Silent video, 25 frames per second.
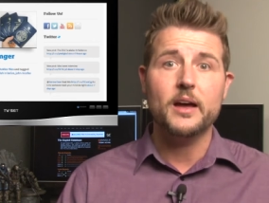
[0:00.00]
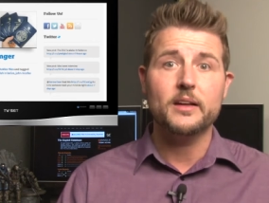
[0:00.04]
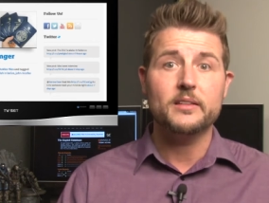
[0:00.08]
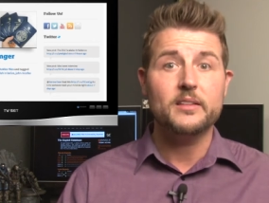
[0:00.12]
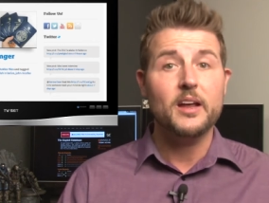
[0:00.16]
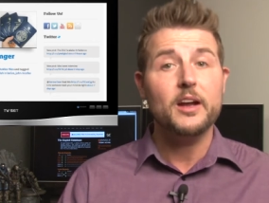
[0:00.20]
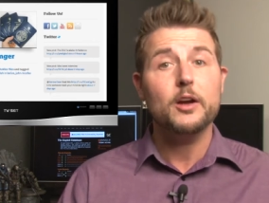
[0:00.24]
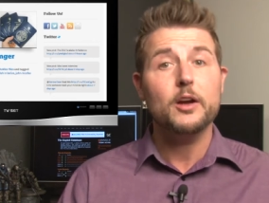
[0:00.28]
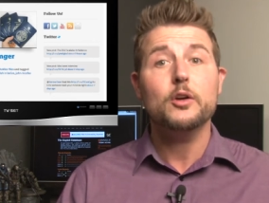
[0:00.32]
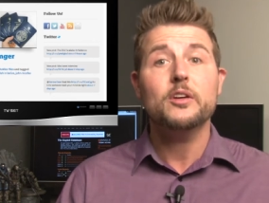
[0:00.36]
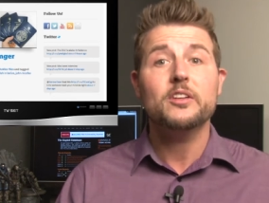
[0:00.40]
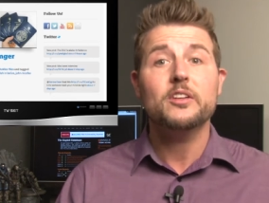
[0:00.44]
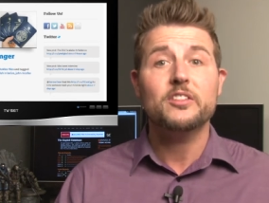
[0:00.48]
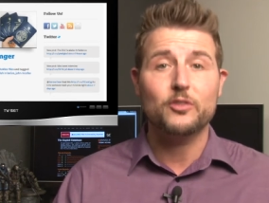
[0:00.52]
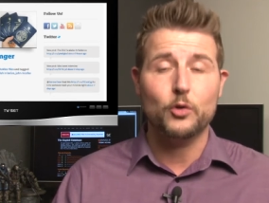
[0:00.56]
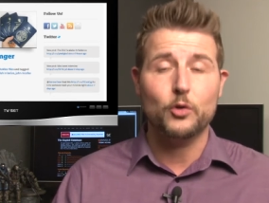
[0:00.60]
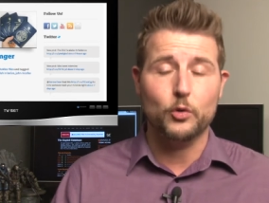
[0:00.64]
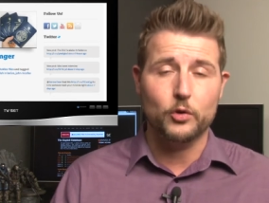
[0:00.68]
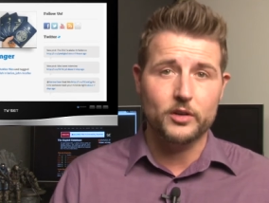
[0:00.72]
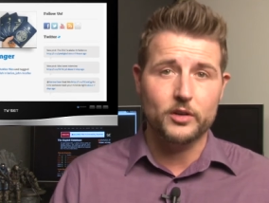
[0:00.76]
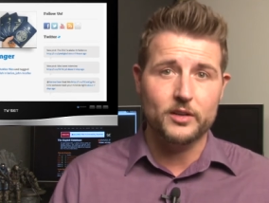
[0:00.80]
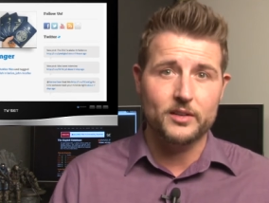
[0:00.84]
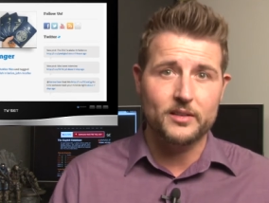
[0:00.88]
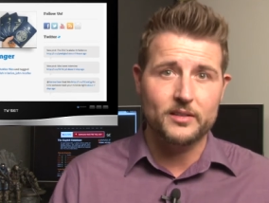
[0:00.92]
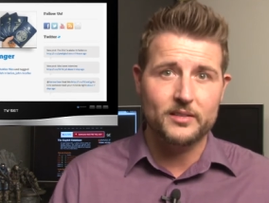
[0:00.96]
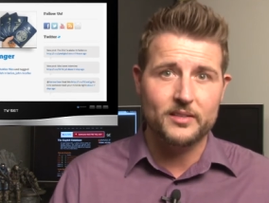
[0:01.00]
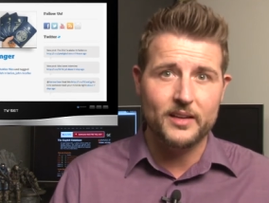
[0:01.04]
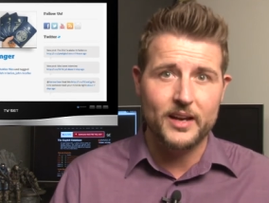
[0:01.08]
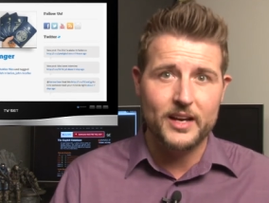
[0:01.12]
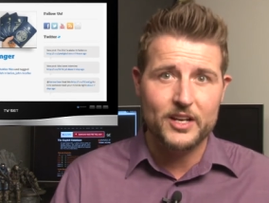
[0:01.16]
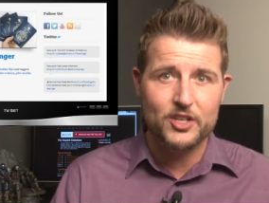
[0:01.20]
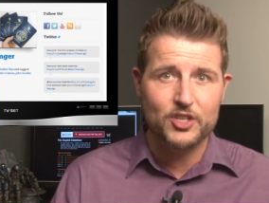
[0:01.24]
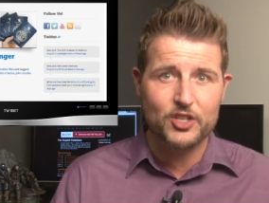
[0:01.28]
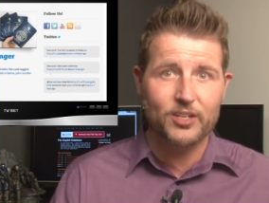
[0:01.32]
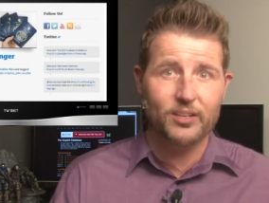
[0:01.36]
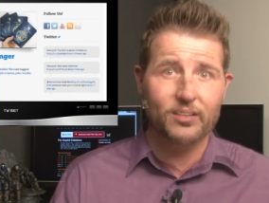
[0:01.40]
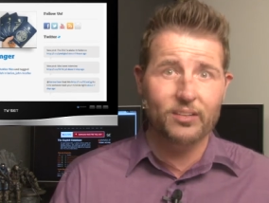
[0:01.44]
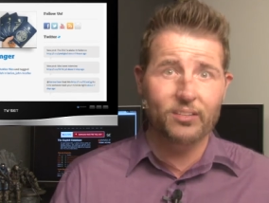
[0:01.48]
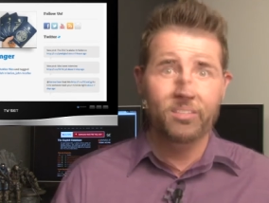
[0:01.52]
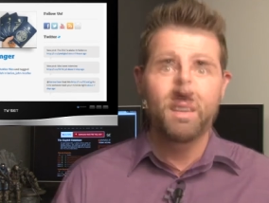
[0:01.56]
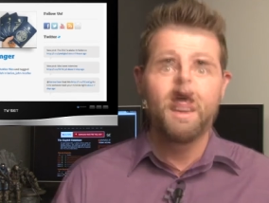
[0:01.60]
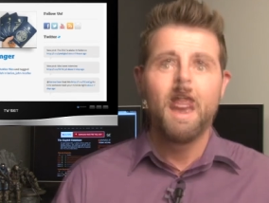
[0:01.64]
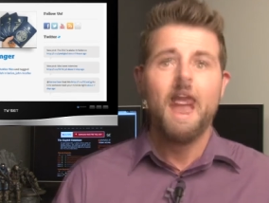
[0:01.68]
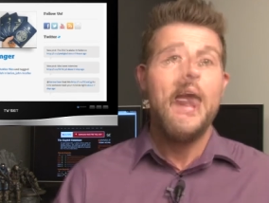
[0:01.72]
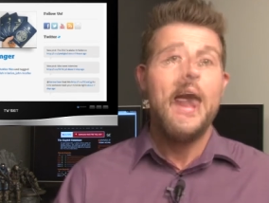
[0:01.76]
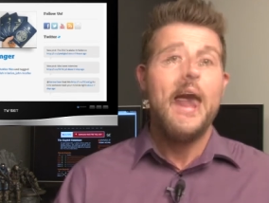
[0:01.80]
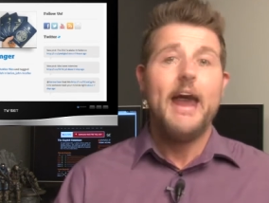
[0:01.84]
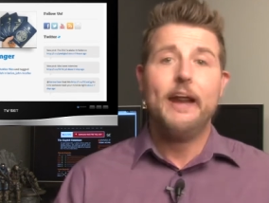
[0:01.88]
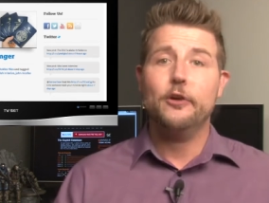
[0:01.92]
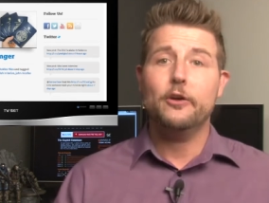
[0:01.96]
terrorist organizations
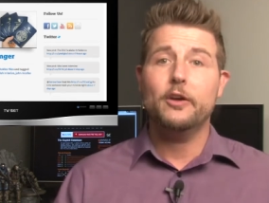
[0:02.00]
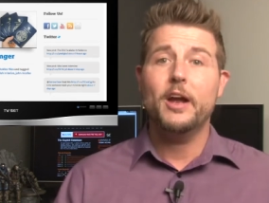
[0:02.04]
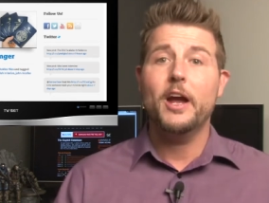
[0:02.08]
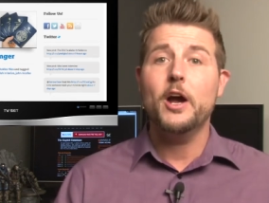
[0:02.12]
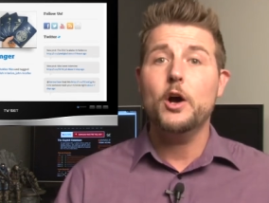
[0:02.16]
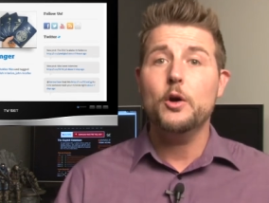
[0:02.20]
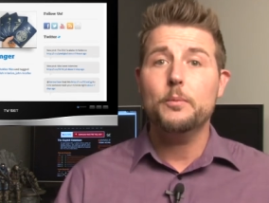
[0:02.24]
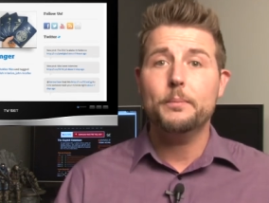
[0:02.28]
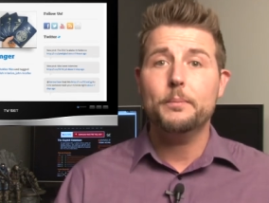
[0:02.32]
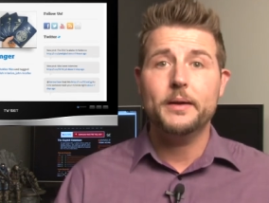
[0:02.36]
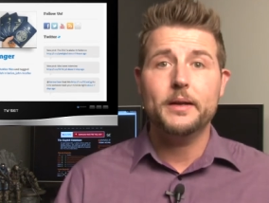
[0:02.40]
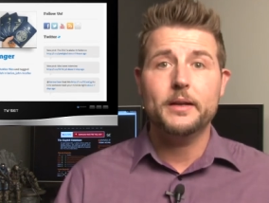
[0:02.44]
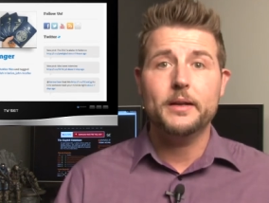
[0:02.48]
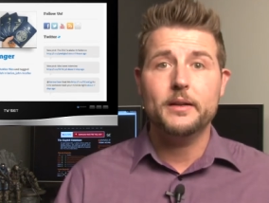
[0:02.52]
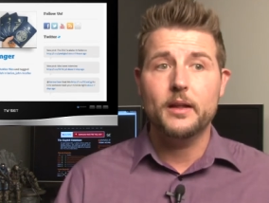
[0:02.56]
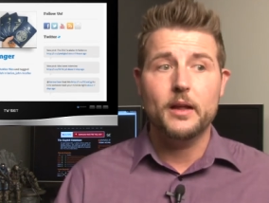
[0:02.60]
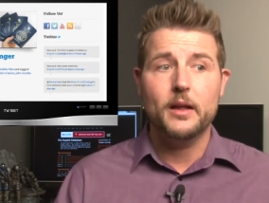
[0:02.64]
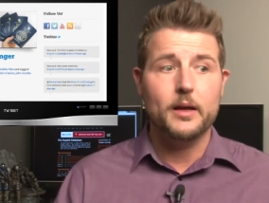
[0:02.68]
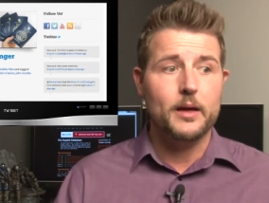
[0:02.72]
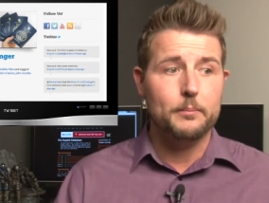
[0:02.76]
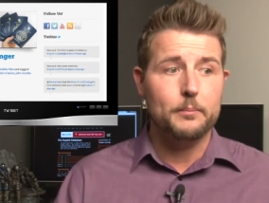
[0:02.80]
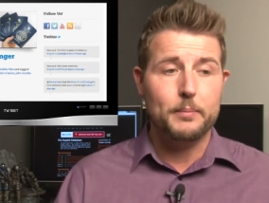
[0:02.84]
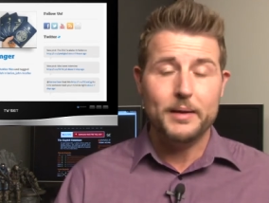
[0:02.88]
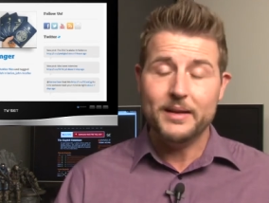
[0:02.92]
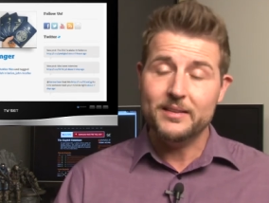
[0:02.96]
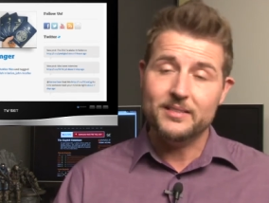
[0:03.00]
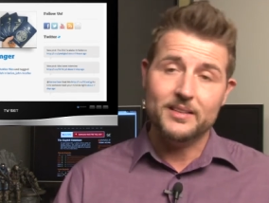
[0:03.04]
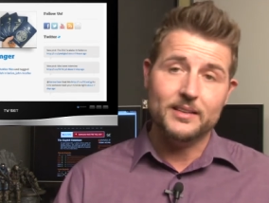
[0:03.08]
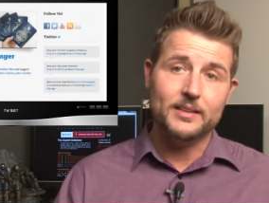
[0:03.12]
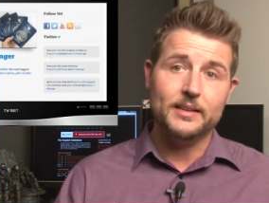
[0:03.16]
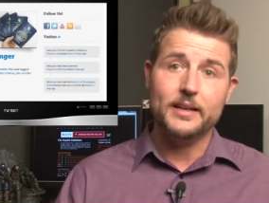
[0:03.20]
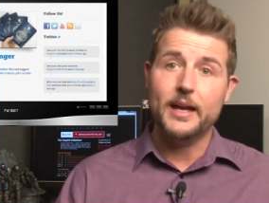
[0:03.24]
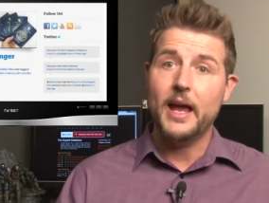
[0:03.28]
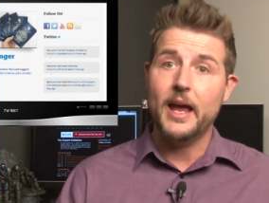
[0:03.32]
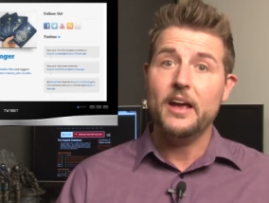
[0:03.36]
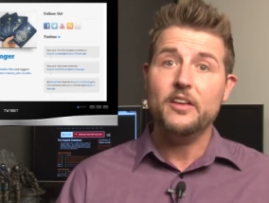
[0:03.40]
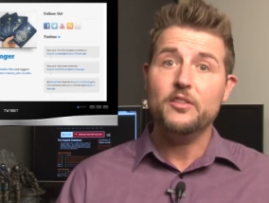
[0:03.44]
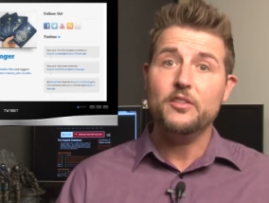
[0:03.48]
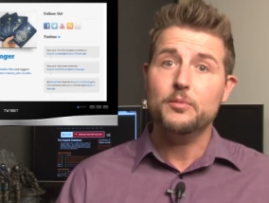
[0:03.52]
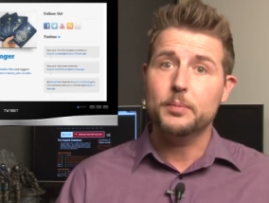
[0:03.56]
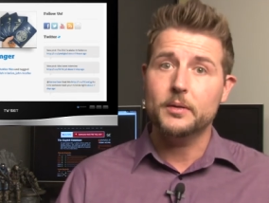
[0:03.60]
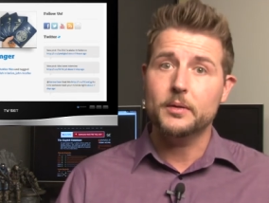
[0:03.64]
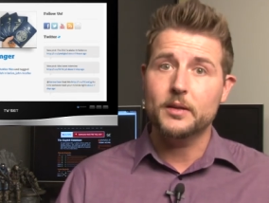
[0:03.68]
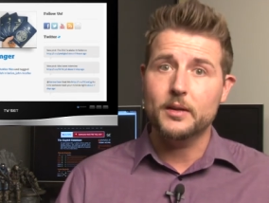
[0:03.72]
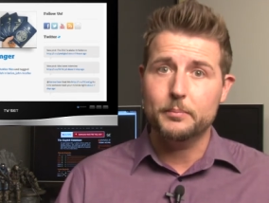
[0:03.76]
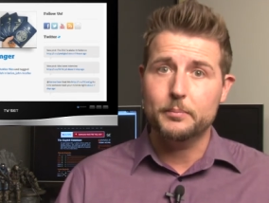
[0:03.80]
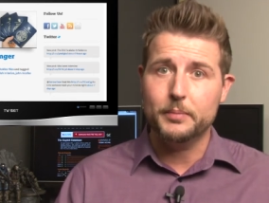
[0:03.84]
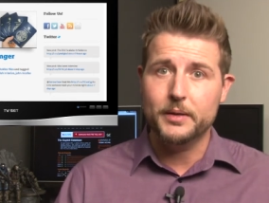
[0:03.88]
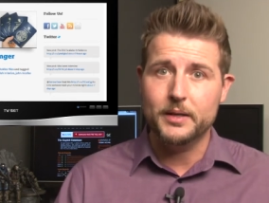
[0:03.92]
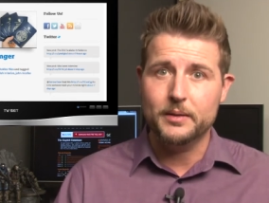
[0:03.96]
and are helping basically
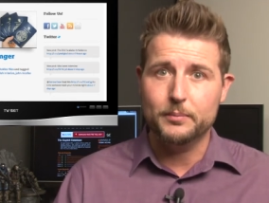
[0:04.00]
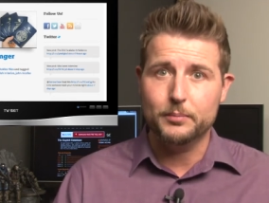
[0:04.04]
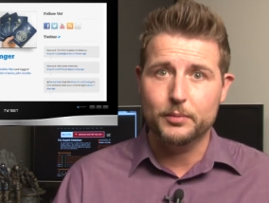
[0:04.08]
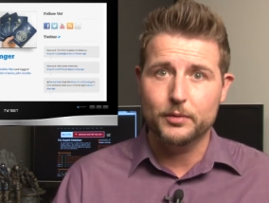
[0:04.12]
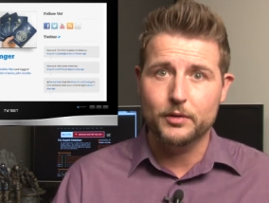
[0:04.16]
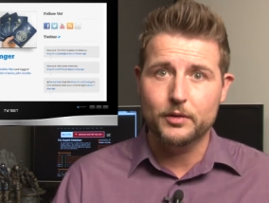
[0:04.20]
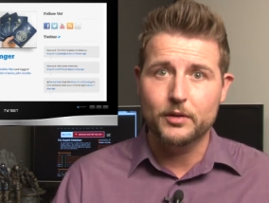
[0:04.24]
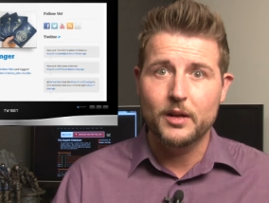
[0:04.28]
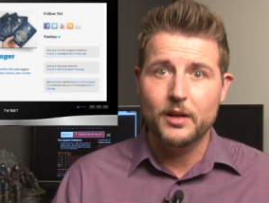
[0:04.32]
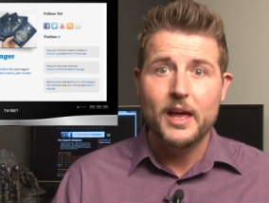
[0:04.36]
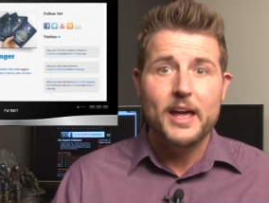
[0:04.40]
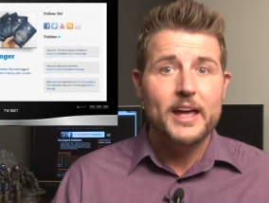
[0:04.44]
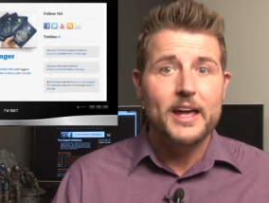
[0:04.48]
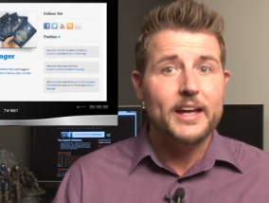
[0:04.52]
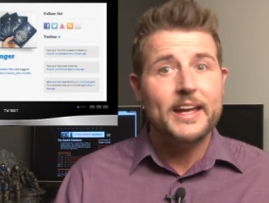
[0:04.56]
Hezbollah people